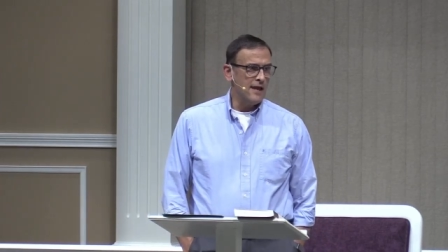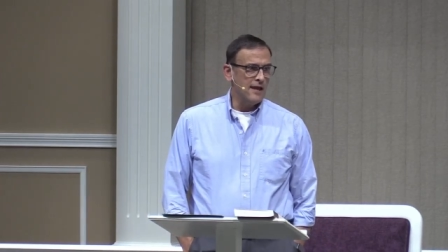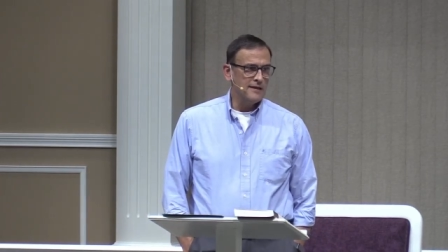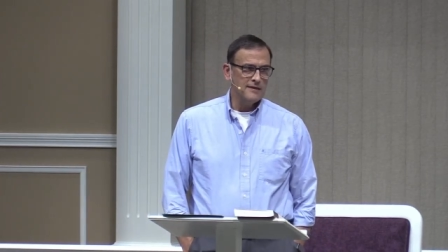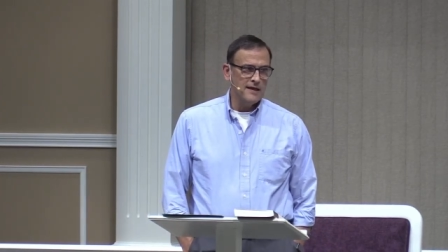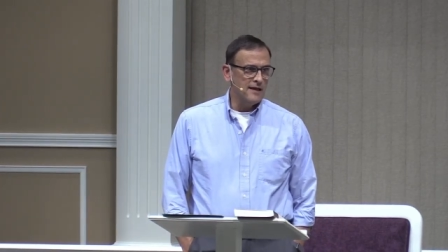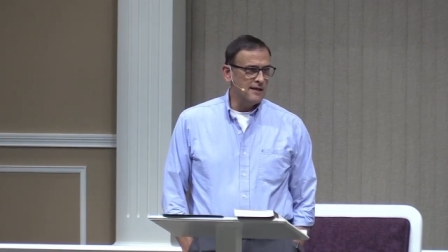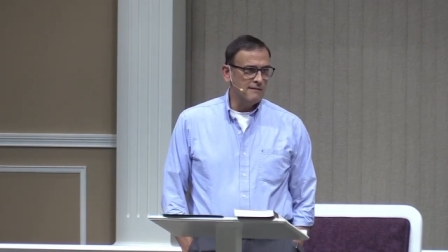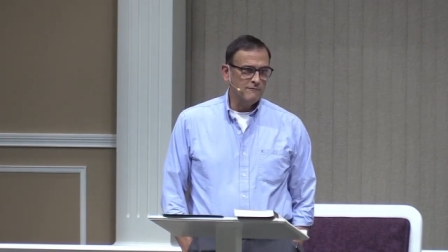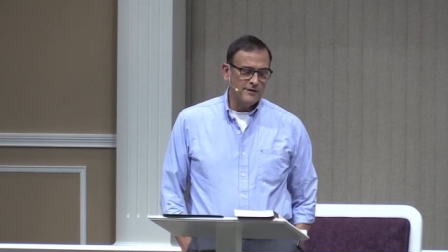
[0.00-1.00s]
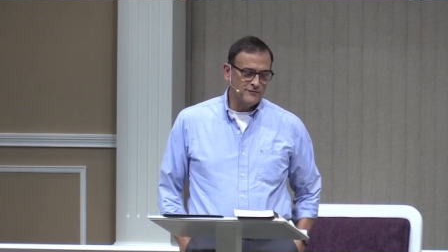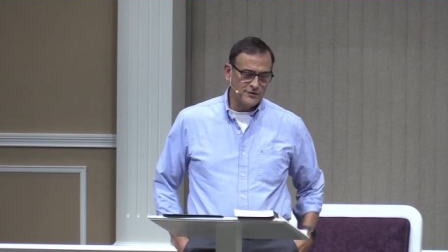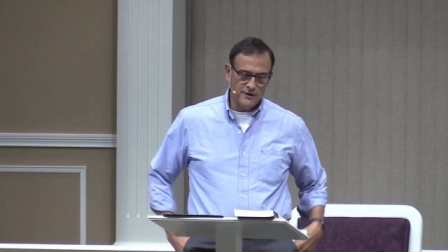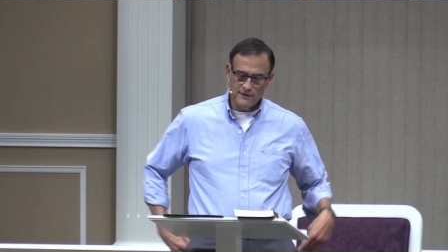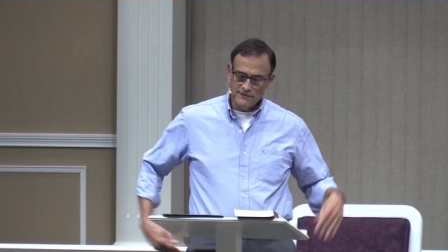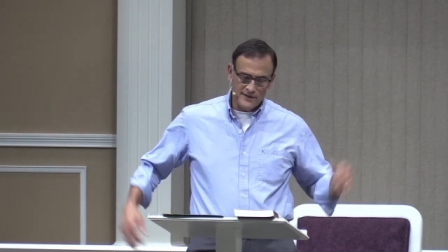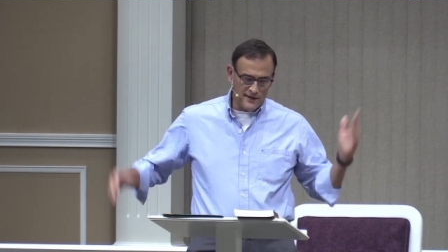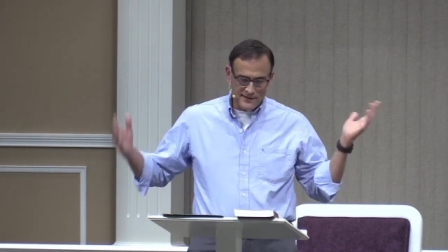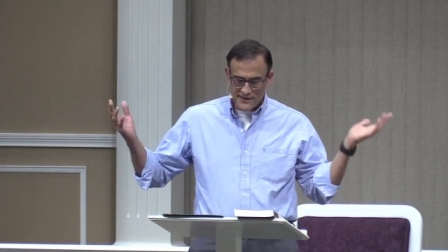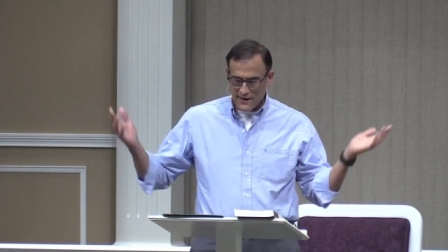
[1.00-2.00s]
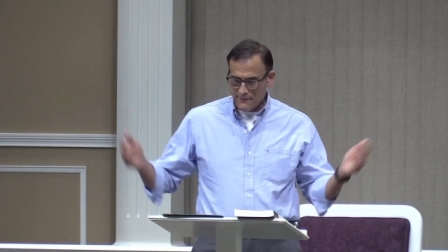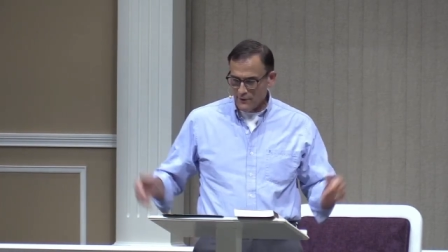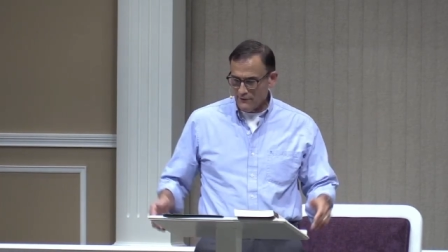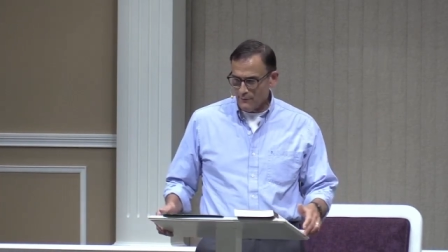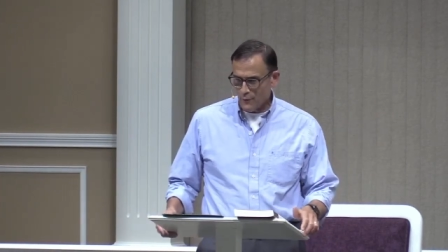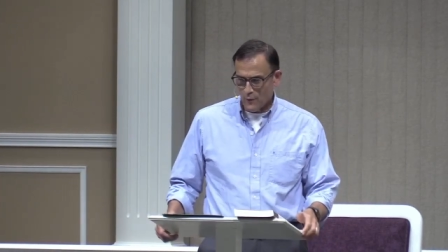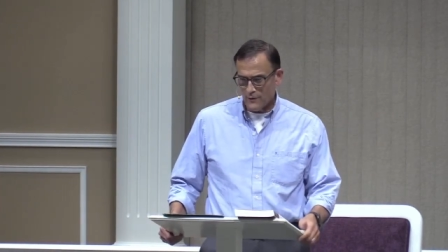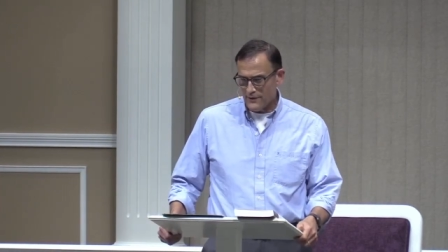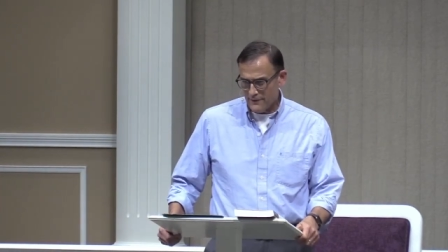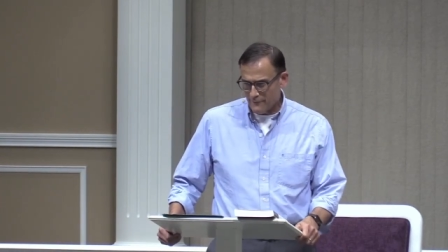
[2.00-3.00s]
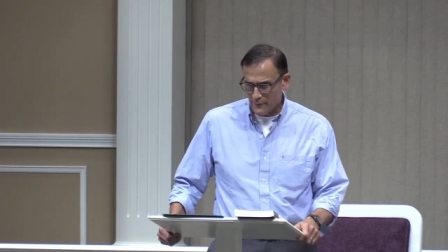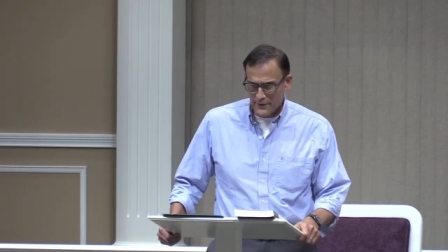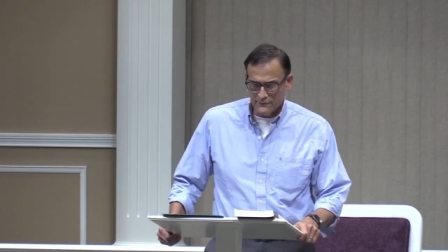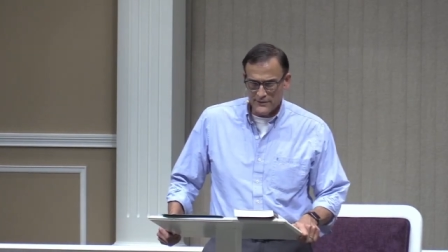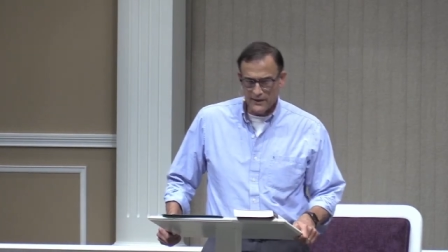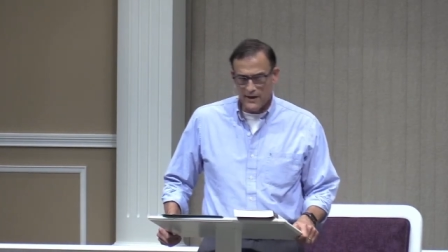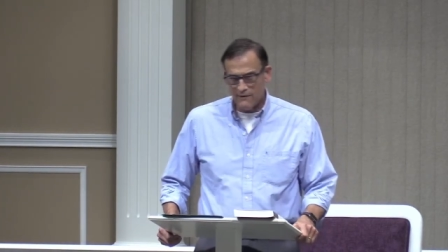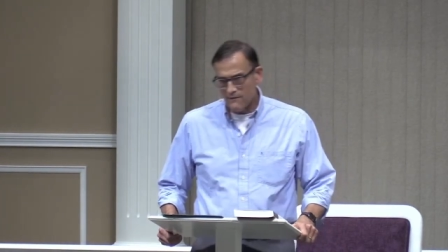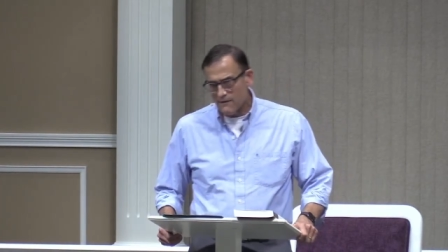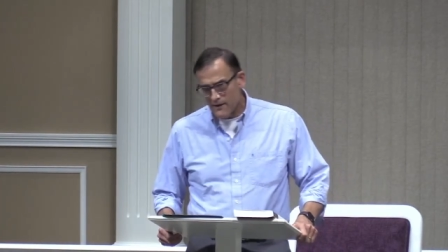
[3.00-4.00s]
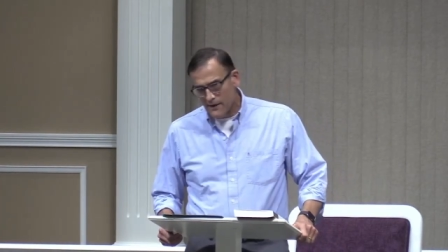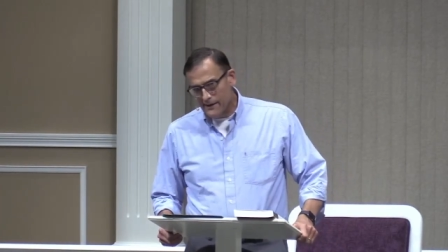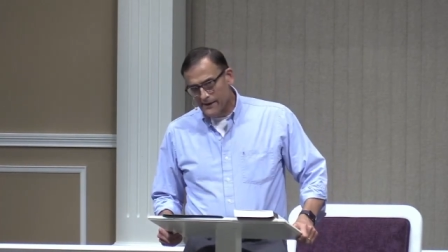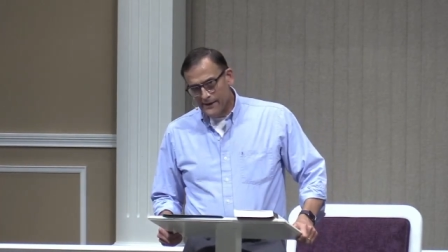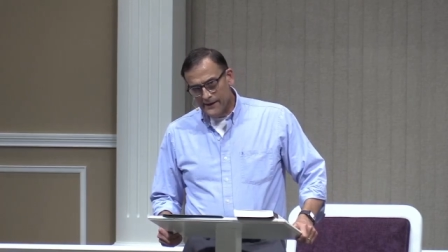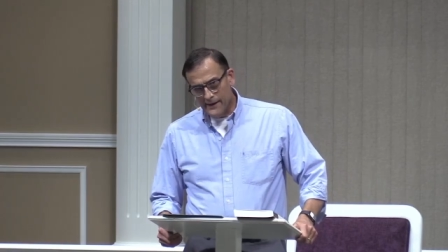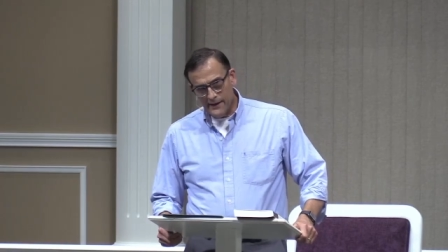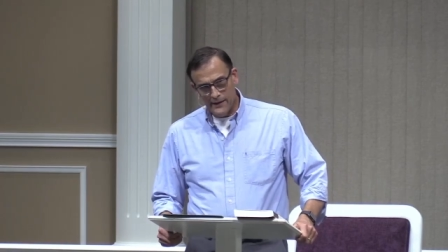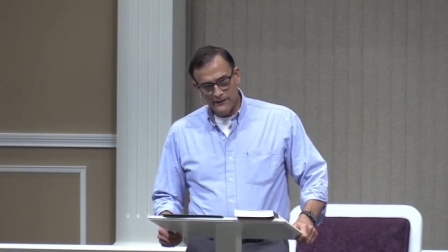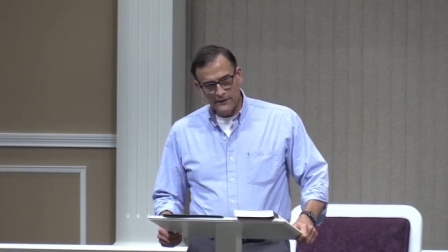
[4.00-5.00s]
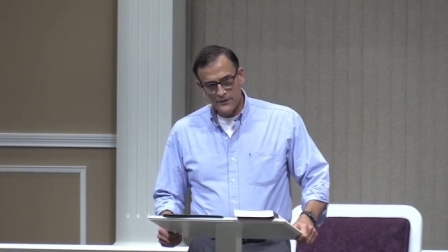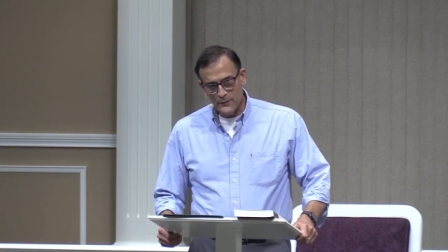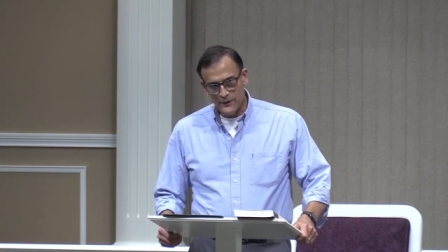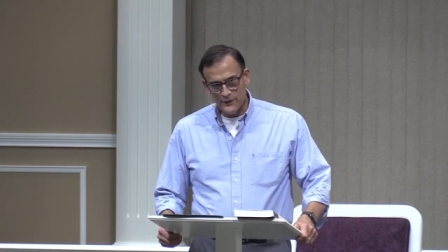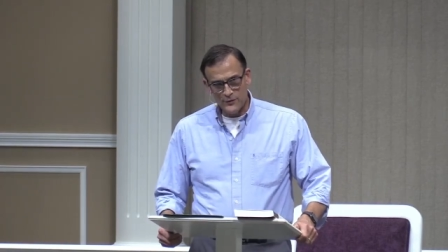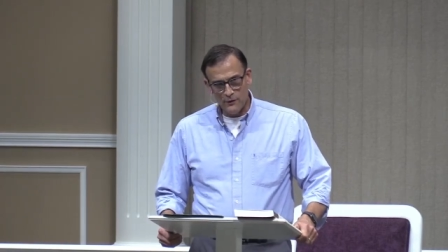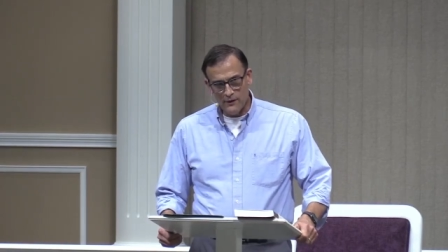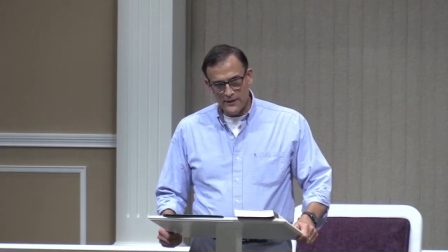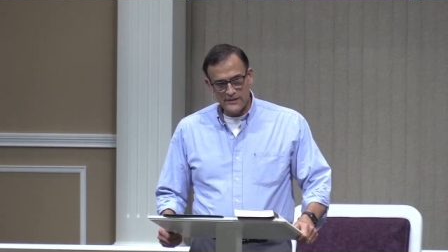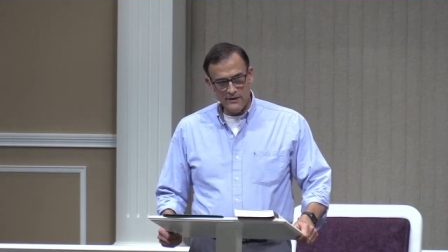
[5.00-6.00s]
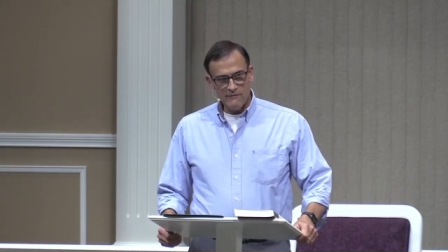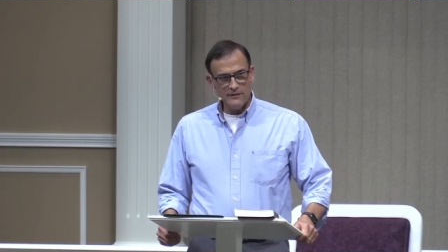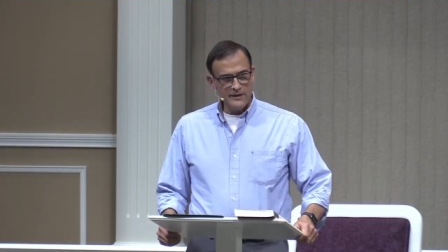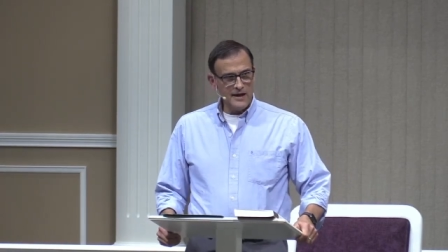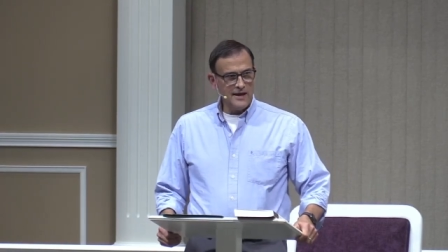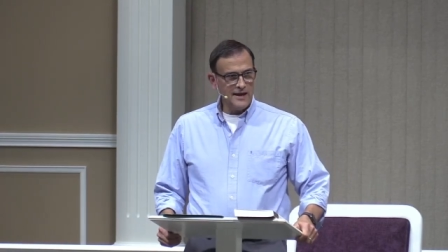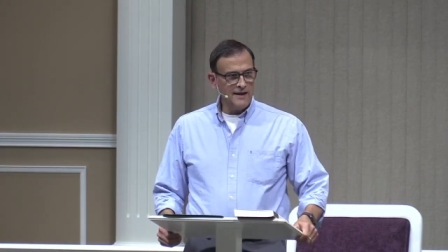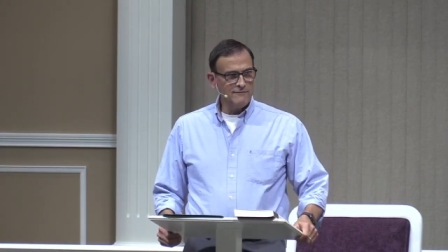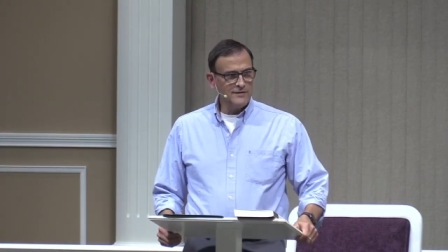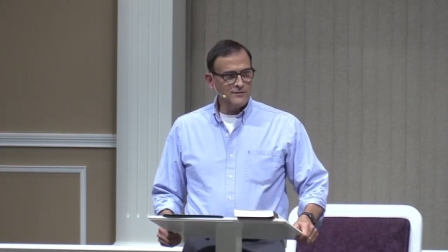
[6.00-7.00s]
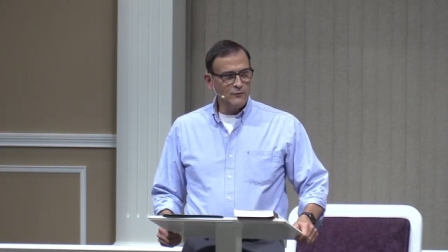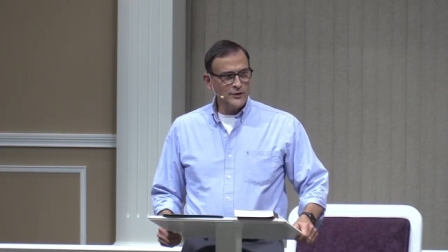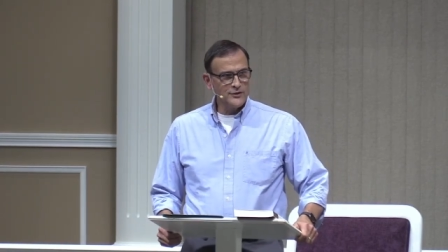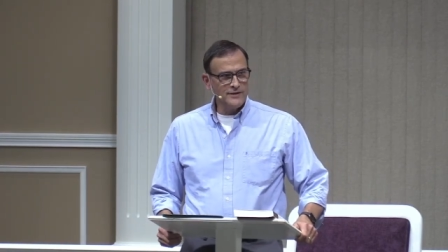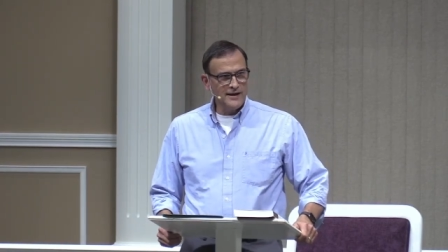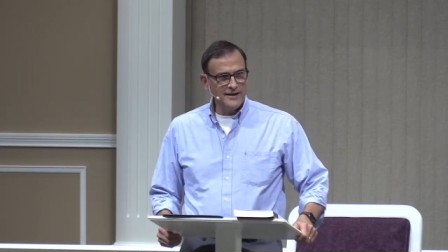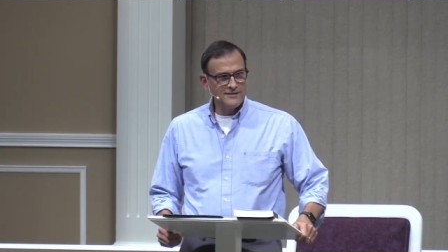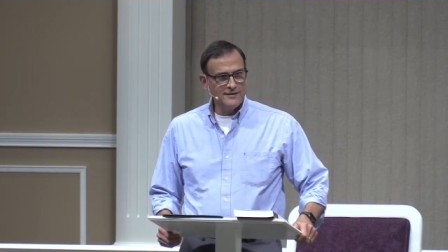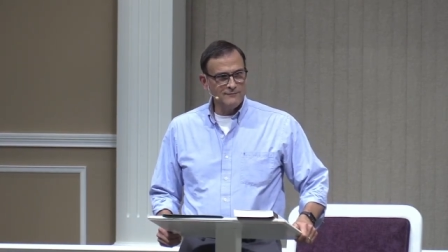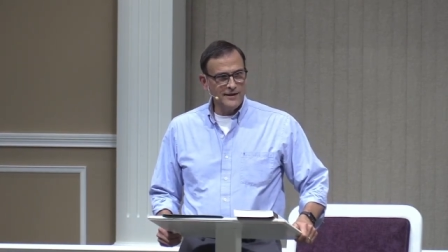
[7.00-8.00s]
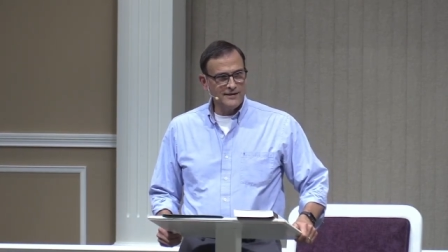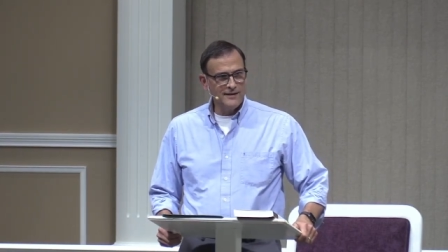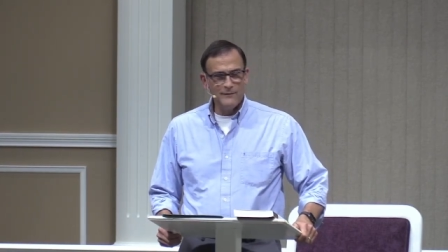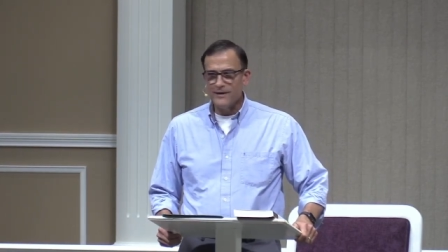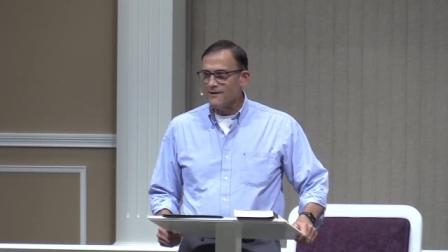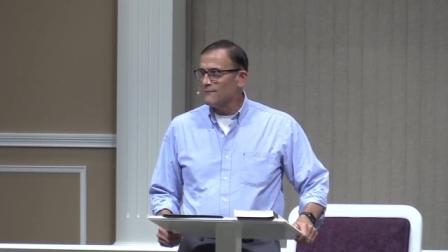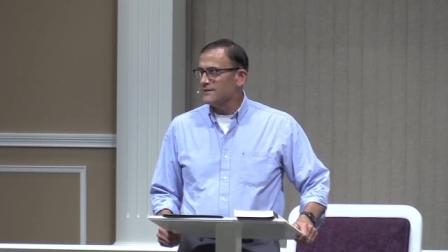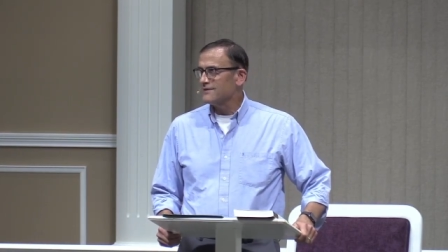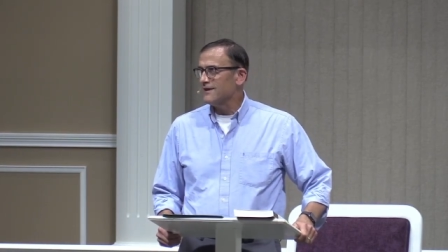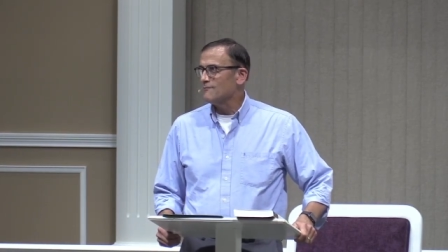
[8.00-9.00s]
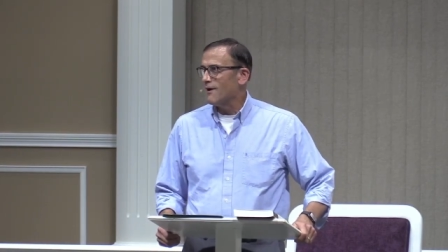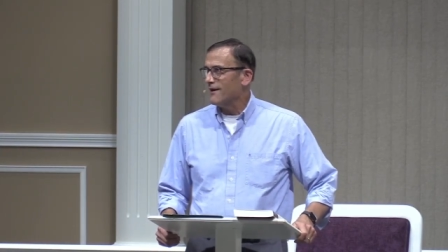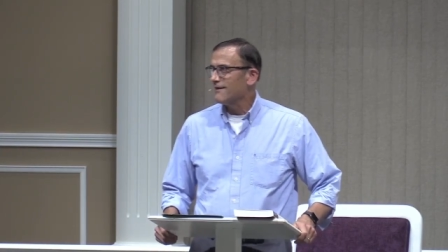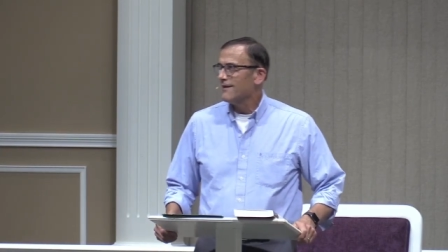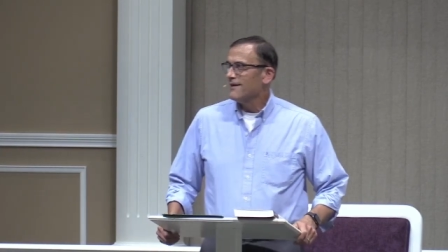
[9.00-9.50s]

And uh, we've shared uh, time on the board at Freedom together, and it's been a joy. Secretly, I have this wish that I someday can become a Steenwike,